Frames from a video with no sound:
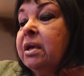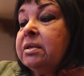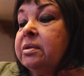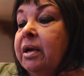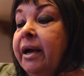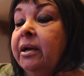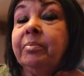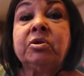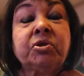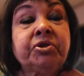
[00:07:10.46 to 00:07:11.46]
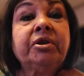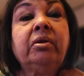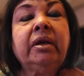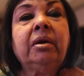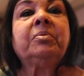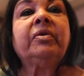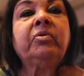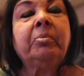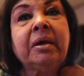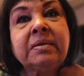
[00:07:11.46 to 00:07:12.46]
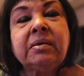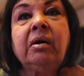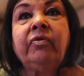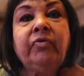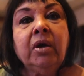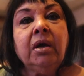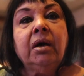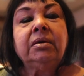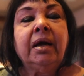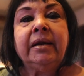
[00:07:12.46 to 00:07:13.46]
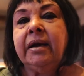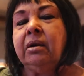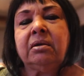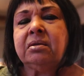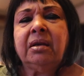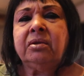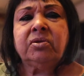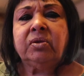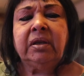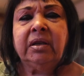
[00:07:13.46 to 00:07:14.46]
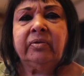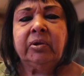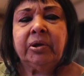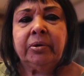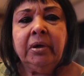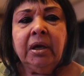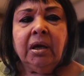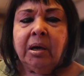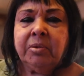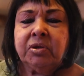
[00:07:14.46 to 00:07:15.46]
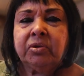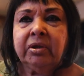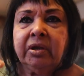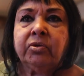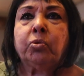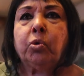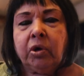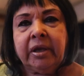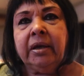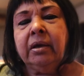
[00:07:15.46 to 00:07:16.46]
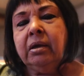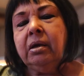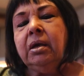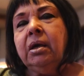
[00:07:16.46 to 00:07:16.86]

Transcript: Tonight I'm just chilling. I'm giving myself a night out because I usually never do. I'm usually either working